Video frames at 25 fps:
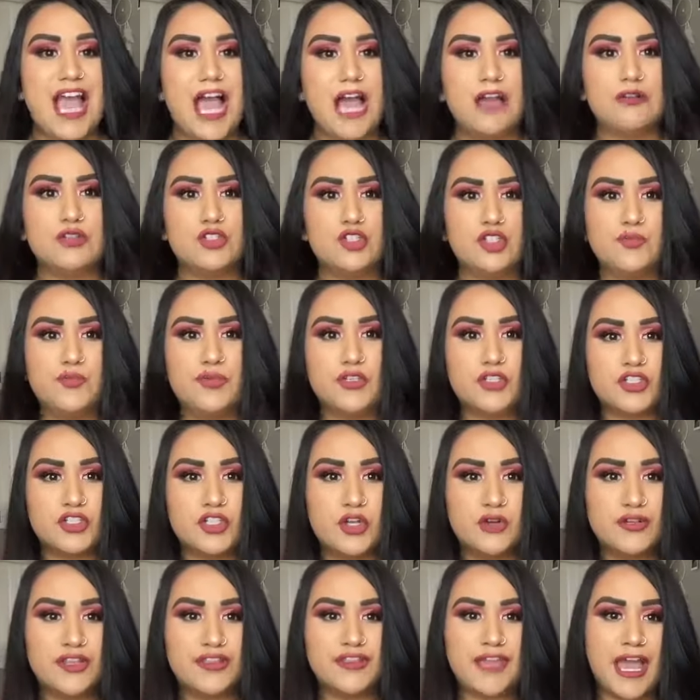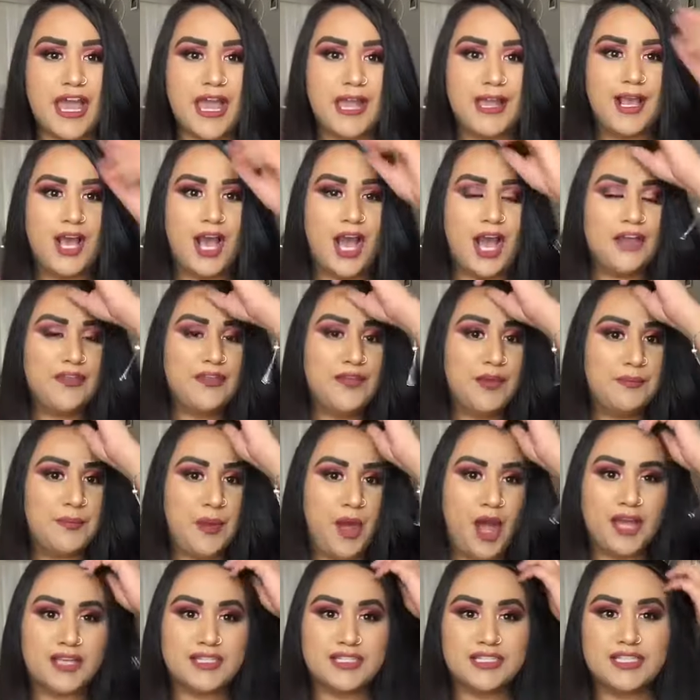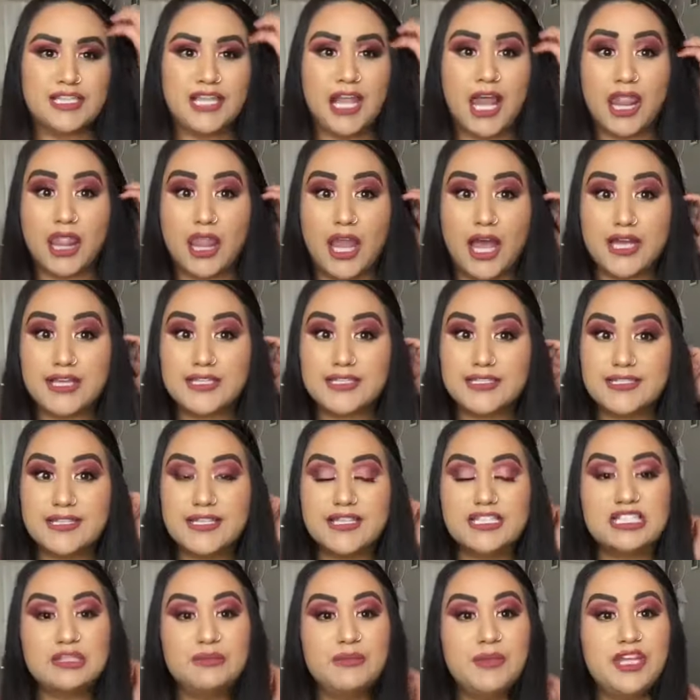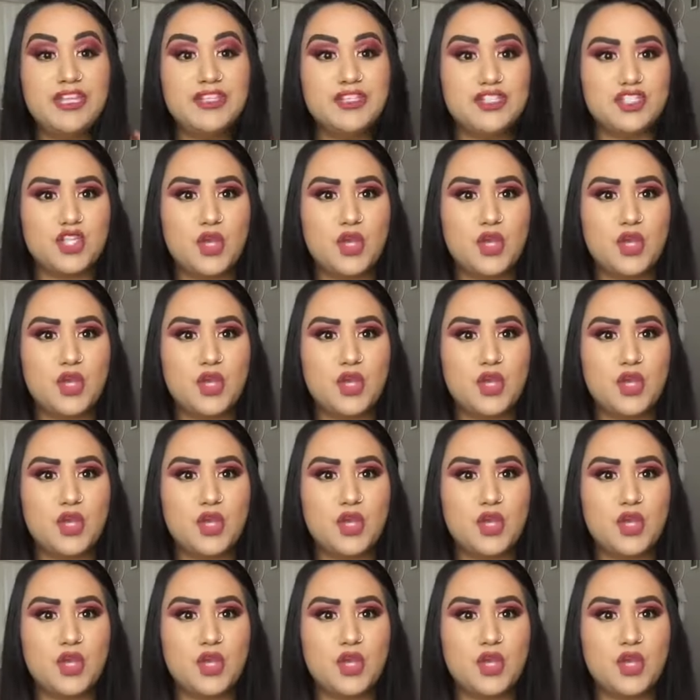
I was super stoked that I got the BOXYLUXE this month.